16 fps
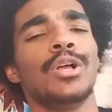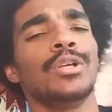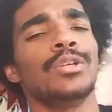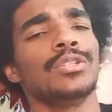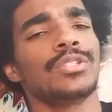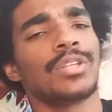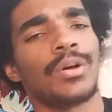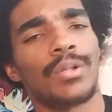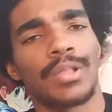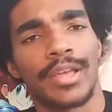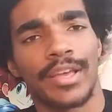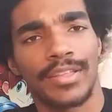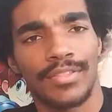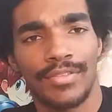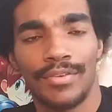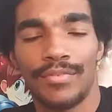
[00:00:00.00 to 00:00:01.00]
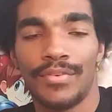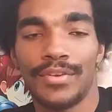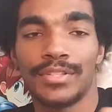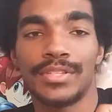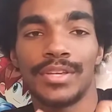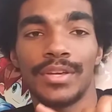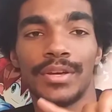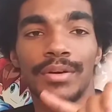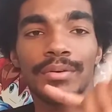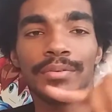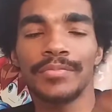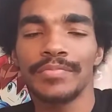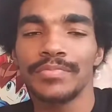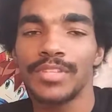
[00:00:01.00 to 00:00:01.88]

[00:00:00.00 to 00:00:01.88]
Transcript: So like the video,